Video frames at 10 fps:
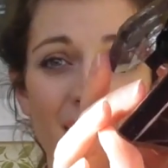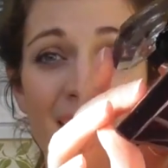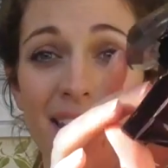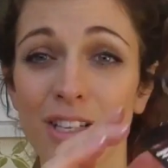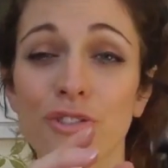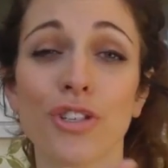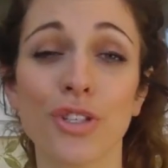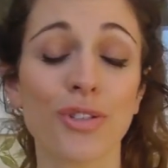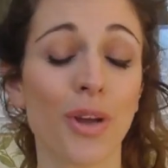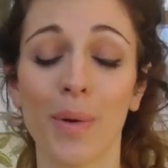And it's
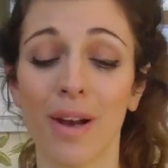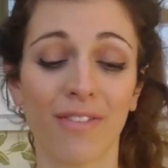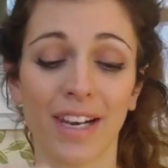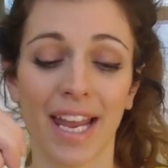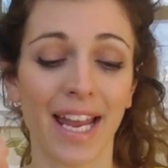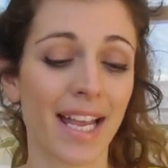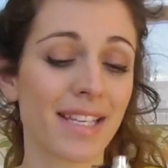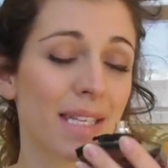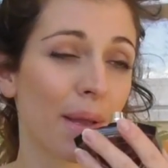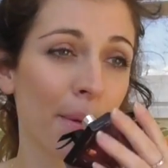just so lovely.
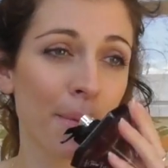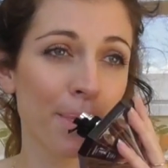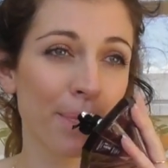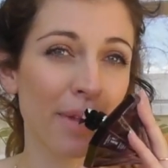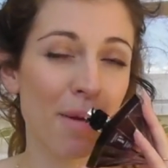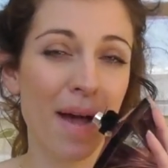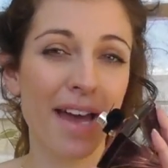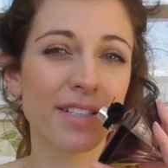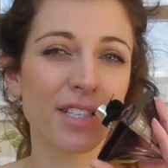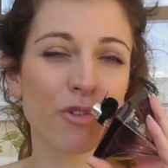I'm
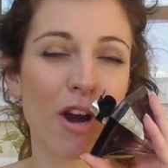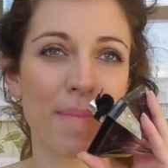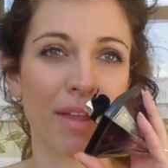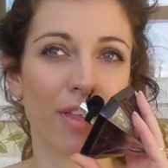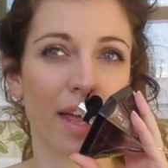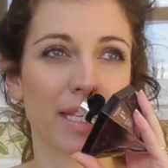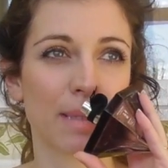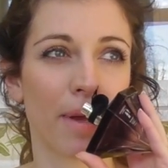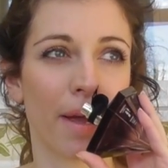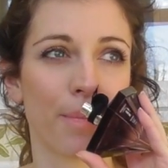bad at describing
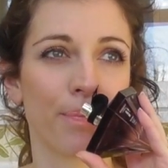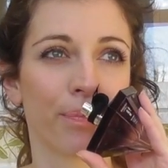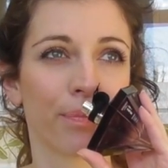things, but